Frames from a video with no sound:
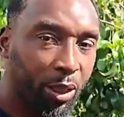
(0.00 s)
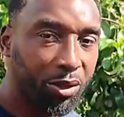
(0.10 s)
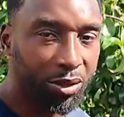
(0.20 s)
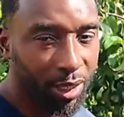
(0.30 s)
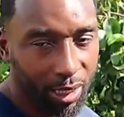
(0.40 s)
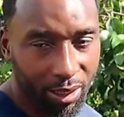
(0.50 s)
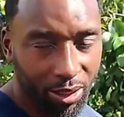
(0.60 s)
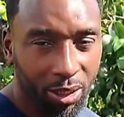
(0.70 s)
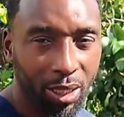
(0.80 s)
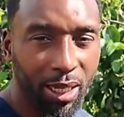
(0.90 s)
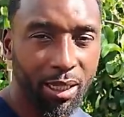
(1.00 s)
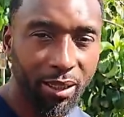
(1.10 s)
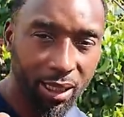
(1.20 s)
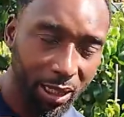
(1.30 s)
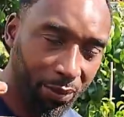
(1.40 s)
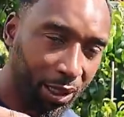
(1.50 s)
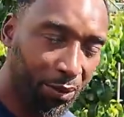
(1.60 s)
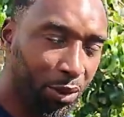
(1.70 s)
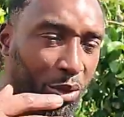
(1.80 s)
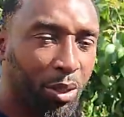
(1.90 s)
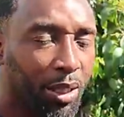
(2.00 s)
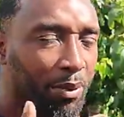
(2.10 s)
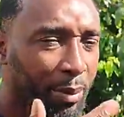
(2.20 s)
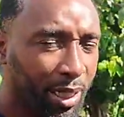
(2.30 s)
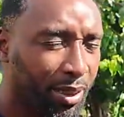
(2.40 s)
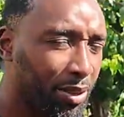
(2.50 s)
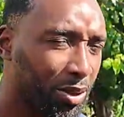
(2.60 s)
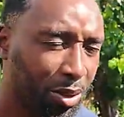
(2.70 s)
which, like, you know, like if you do enough maintenance,